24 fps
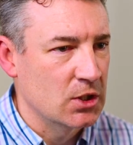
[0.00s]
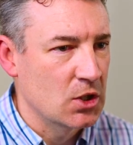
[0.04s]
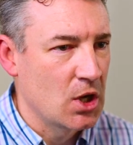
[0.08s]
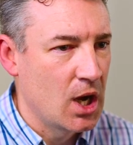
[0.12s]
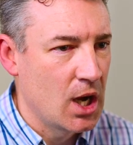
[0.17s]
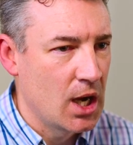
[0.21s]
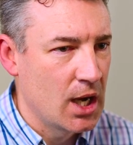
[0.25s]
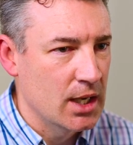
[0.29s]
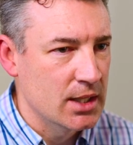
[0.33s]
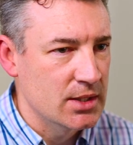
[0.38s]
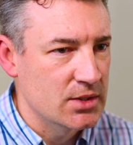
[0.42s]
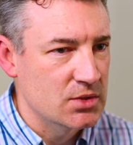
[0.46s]

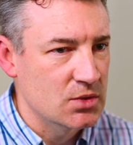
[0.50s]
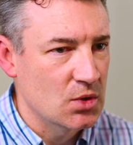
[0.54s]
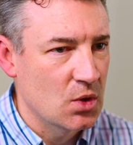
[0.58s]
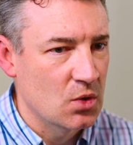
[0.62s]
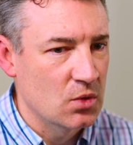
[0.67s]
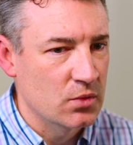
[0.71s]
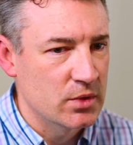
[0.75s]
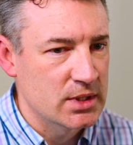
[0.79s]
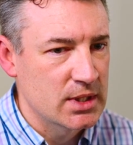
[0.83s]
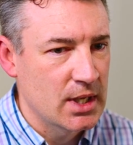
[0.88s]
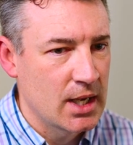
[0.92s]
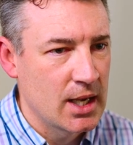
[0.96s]
costs
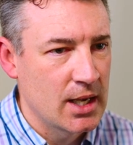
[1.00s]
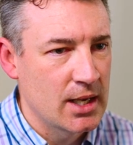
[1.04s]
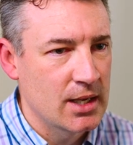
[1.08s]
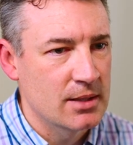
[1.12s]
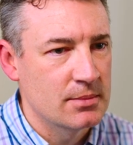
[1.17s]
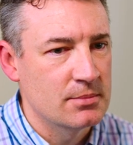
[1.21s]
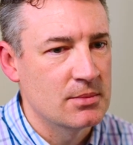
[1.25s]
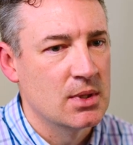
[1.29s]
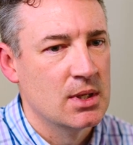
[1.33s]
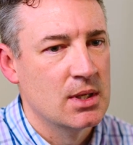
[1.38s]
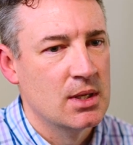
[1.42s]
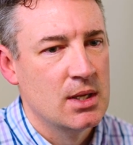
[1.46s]
over
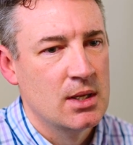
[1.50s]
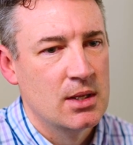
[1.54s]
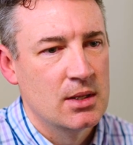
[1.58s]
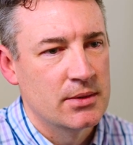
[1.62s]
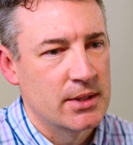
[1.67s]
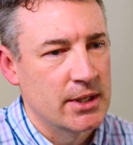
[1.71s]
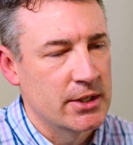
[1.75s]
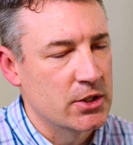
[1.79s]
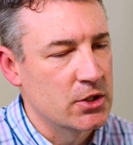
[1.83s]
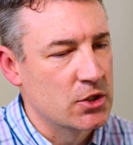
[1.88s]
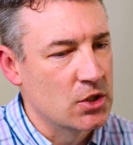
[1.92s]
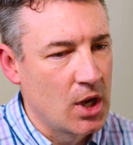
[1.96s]
time
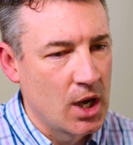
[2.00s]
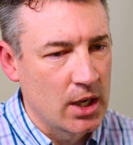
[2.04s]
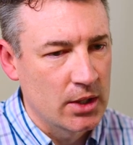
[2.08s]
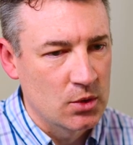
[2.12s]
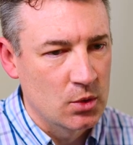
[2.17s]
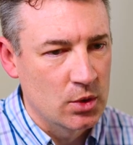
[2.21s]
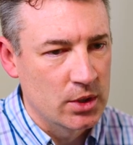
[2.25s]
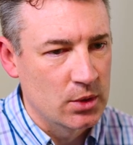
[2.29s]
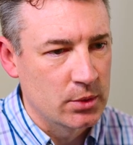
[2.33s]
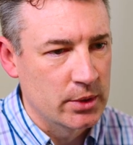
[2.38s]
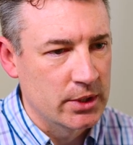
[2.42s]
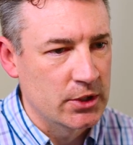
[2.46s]
that you're not
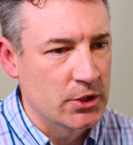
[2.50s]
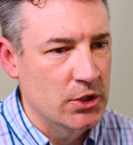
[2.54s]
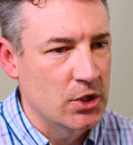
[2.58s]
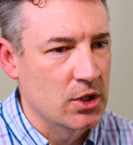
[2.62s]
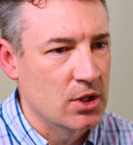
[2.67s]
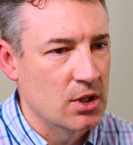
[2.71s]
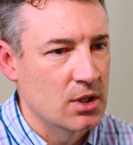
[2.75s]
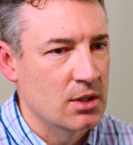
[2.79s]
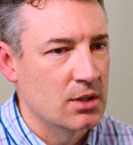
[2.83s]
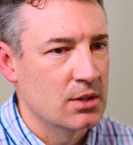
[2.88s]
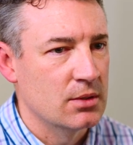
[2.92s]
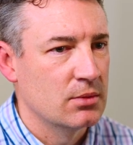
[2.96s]
going to
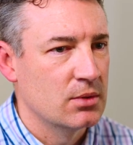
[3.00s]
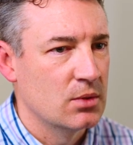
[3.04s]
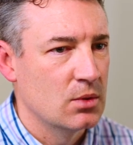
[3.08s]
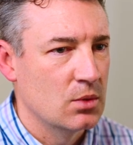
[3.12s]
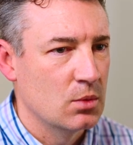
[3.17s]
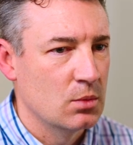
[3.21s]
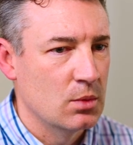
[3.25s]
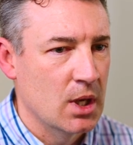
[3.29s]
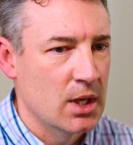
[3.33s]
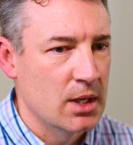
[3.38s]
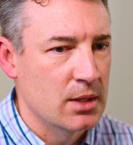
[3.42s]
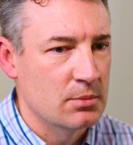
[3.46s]
incur
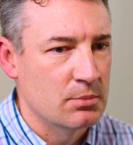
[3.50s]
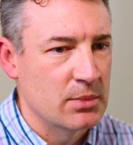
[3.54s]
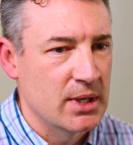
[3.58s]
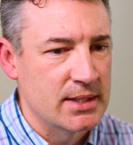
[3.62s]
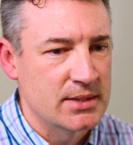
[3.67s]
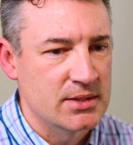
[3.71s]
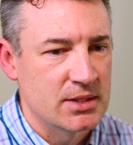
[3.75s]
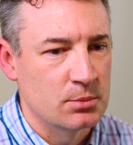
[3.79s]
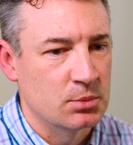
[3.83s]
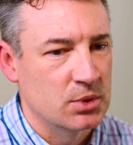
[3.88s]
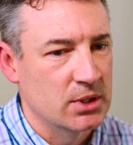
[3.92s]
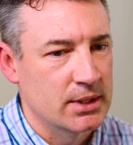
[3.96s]
uh, by
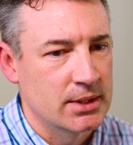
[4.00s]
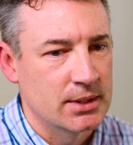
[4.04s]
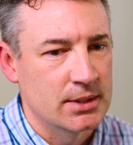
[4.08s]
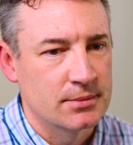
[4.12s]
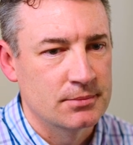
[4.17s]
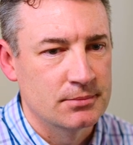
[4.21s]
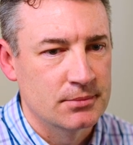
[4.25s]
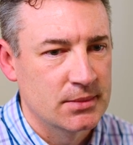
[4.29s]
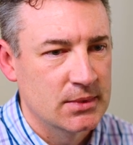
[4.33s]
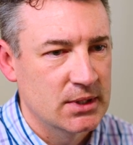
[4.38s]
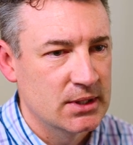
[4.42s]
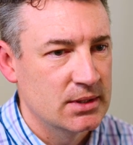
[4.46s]
simply
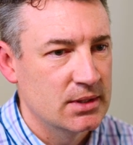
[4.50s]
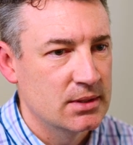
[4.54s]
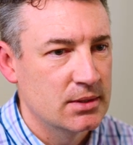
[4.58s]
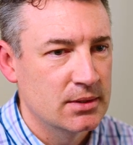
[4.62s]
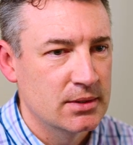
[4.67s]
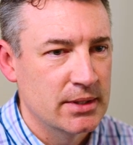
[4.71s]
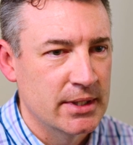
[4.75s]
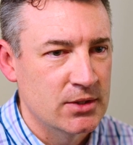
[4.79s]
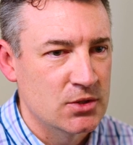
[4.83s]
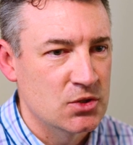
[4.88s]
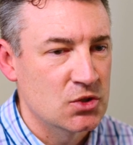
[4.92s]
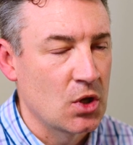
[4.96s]

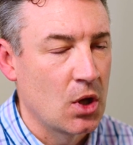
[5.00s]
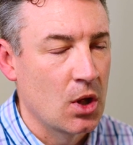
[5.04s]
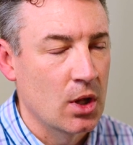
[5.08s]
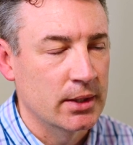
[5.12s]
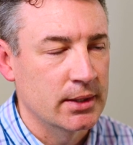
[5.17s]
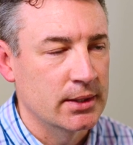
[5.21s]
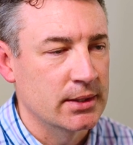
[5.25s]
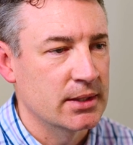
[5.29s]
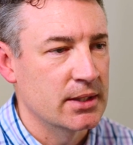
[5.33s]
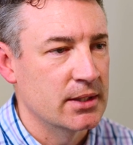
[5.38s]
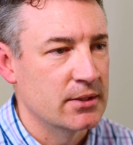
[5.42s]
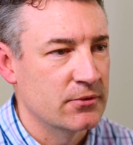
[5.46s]
installing
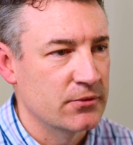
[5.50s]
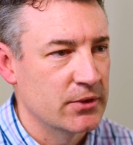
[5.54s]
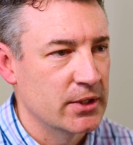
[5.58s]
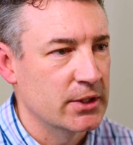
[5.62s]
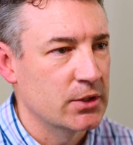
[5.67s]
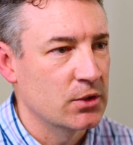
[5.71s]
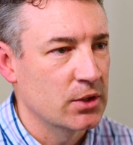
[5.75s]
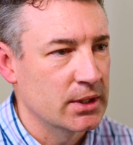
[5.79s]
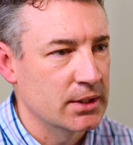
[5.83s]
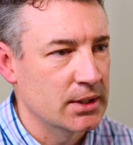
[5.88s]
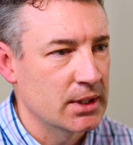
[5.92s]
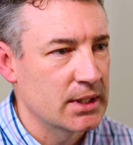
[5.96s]
and
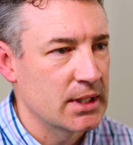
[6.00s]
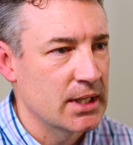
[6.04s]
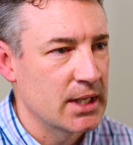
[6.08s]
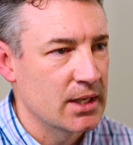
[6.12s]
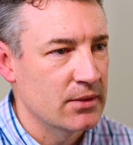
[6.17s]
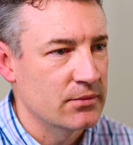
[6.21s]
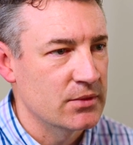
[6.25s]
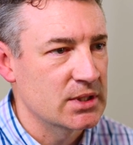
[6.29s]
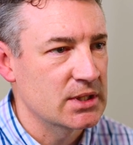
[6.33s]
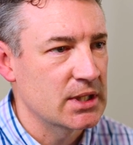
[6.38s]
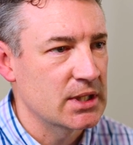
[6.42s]
configuring the Canvas